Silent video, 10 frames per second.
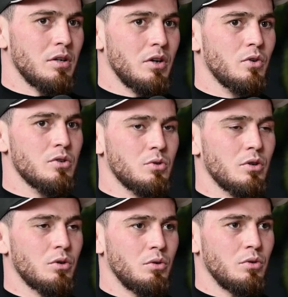He was
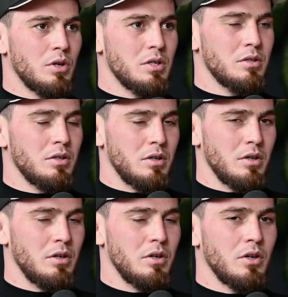very good wrestler.
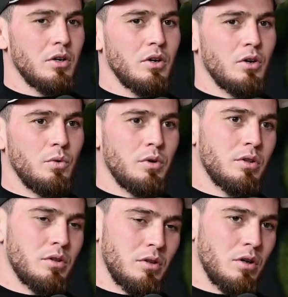He
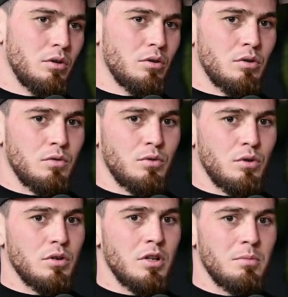win a lot of
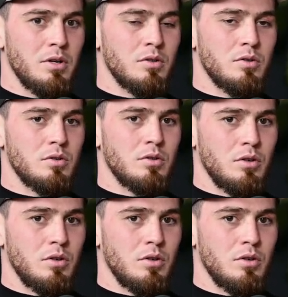tournaments.